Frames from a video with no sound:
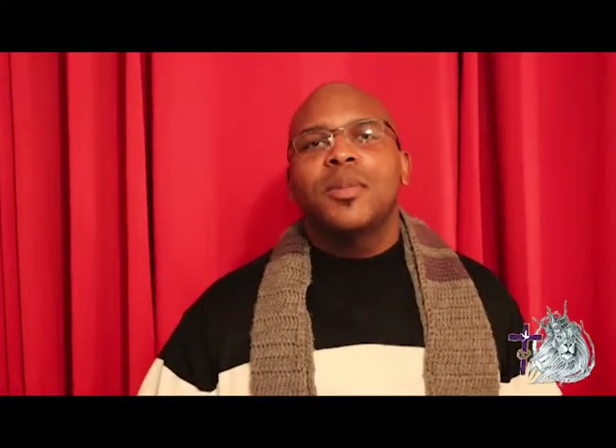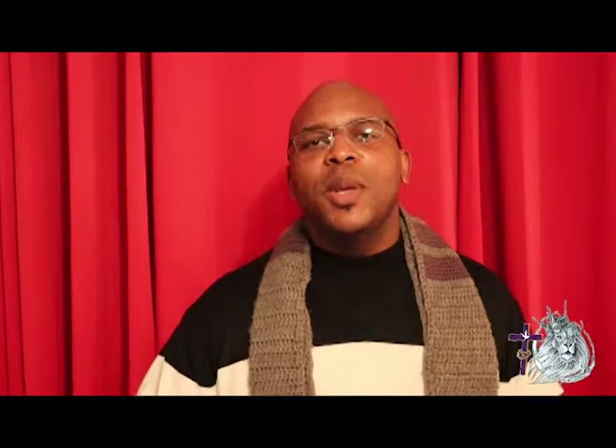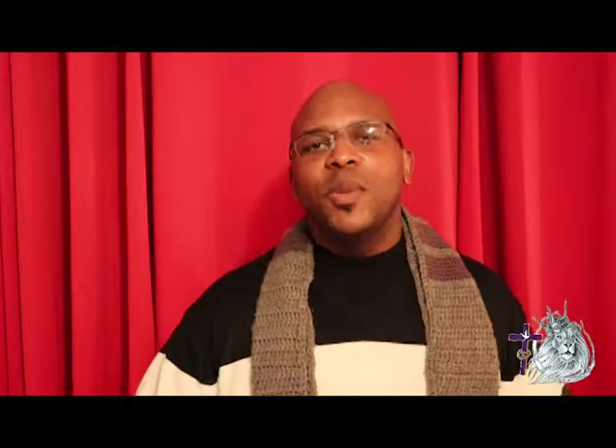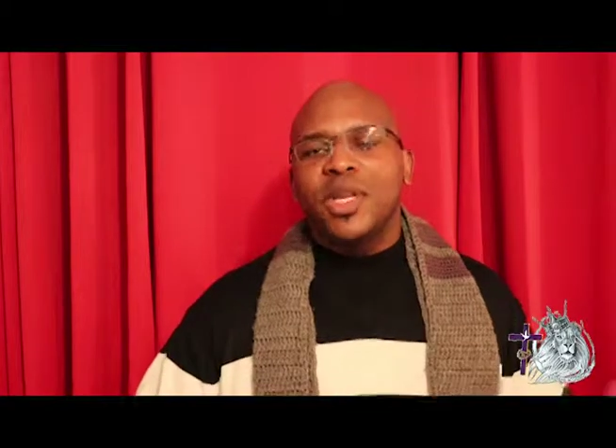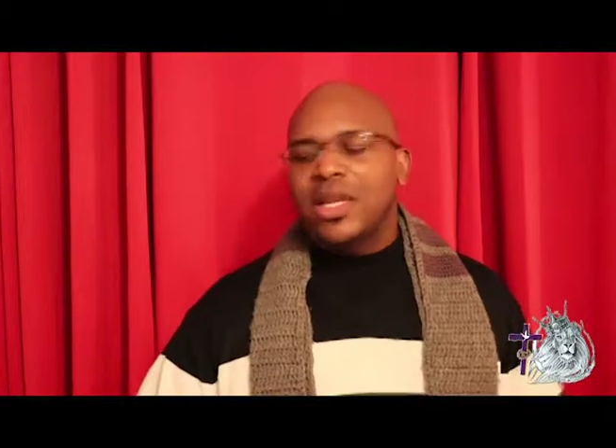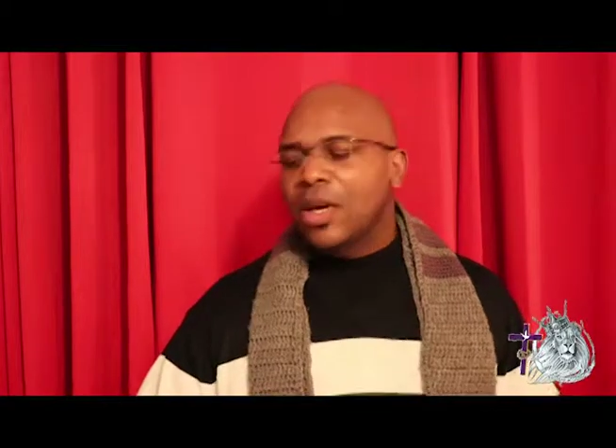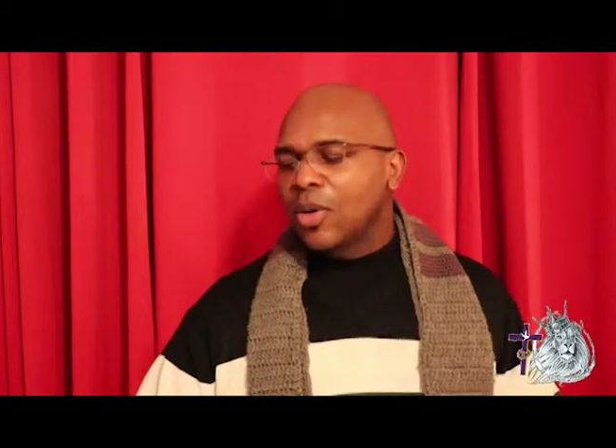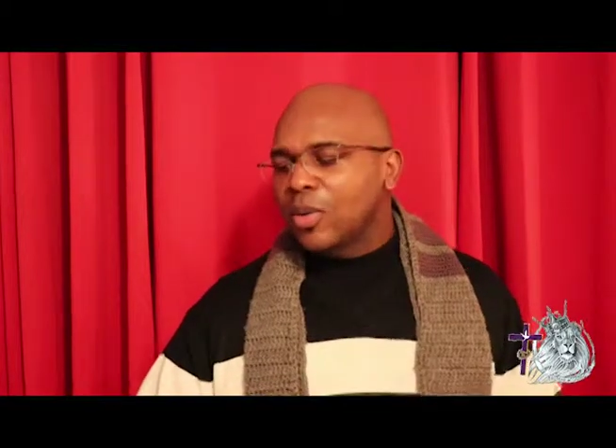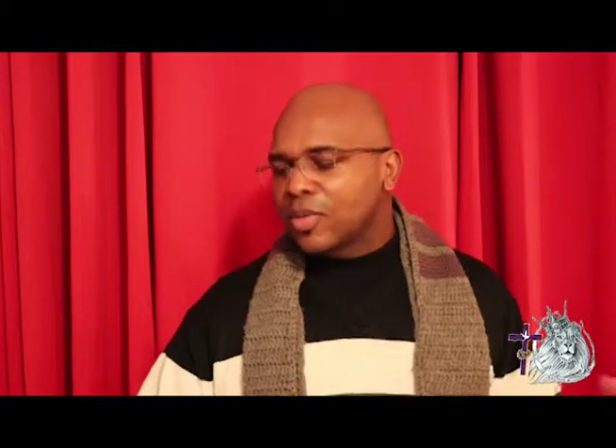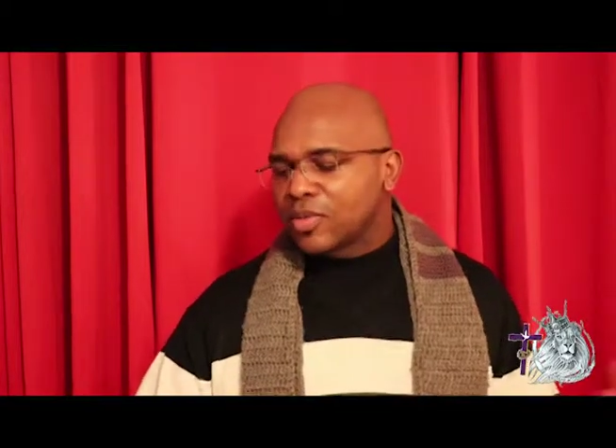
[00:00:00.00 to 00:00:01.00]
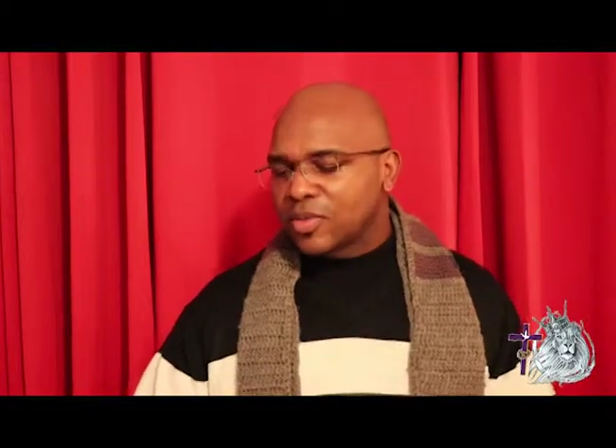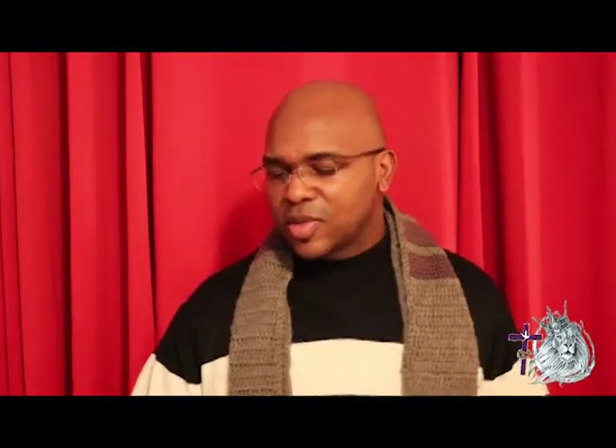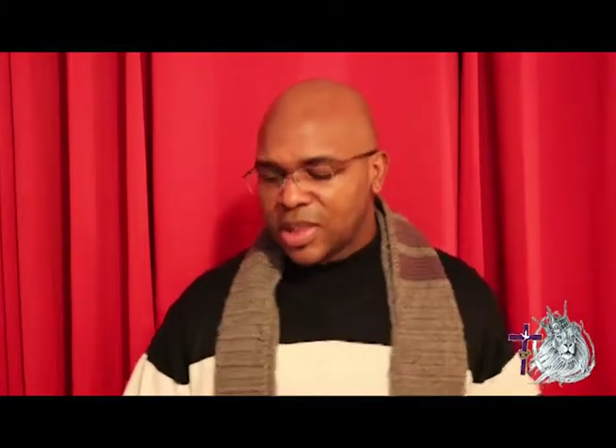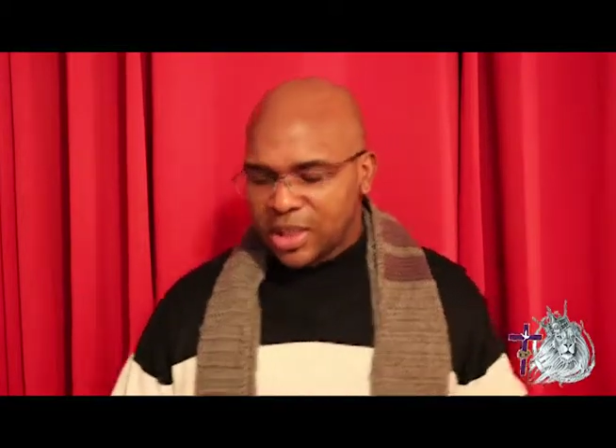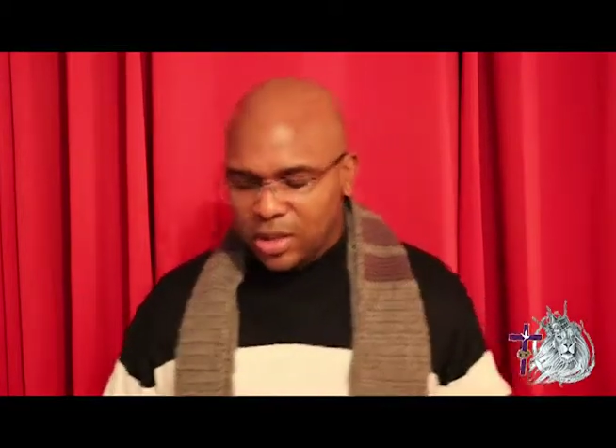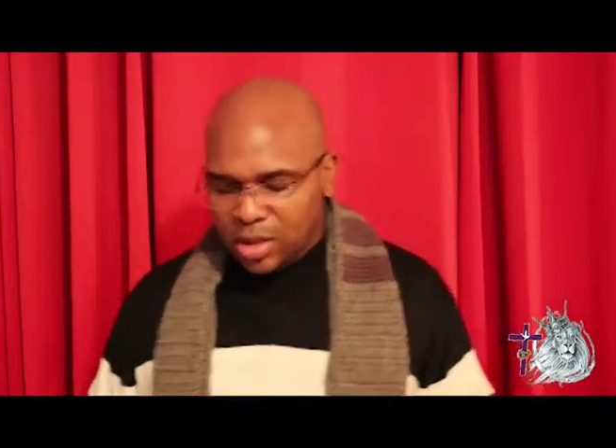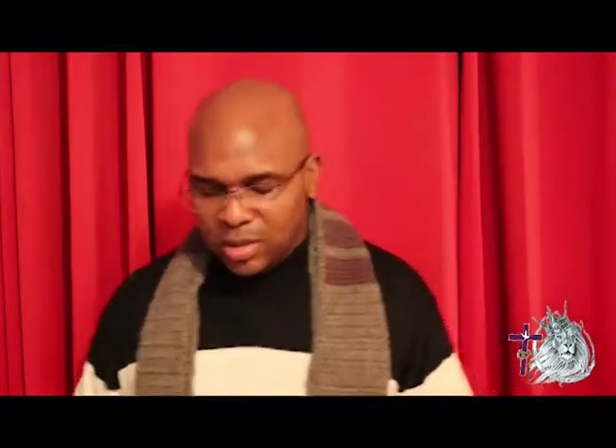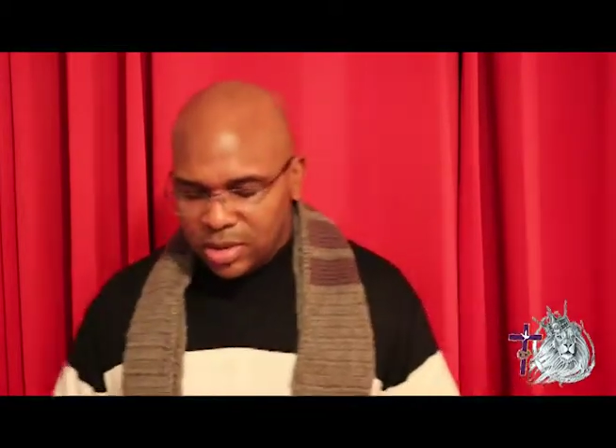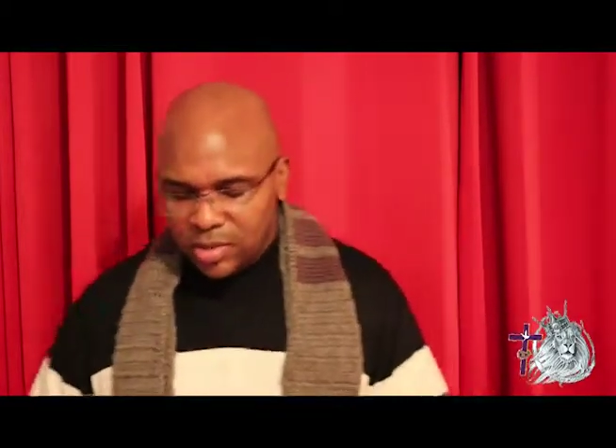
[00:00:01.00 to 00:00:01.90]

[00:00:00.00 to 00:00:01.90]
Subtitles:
People that know said, you know,